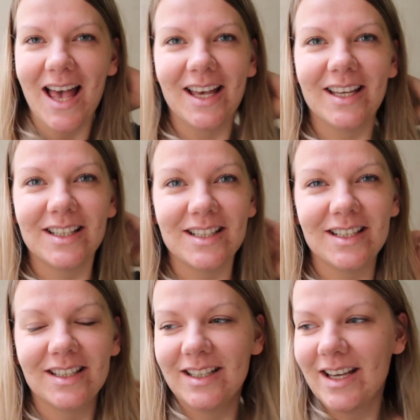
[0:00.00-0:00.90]
and uh,
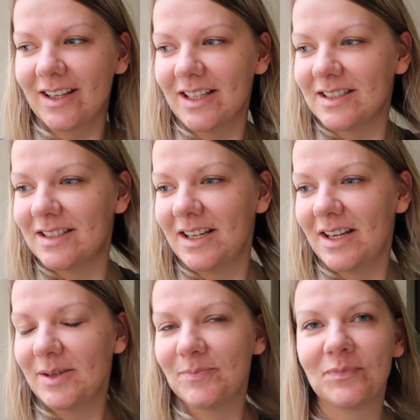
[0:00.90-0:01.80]
yeah
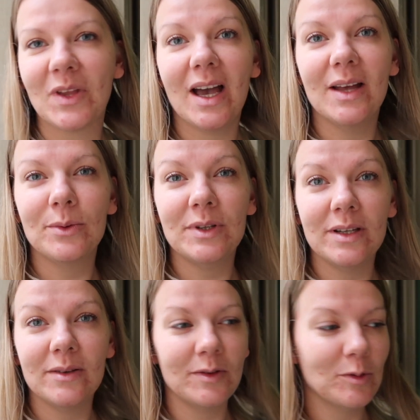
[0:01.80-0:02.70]
yesterday I
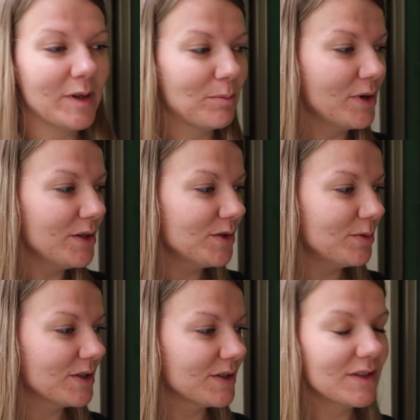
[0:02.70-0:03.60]
didn't film that much
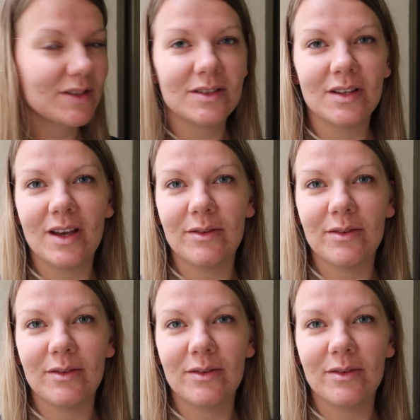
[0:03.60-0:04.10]
because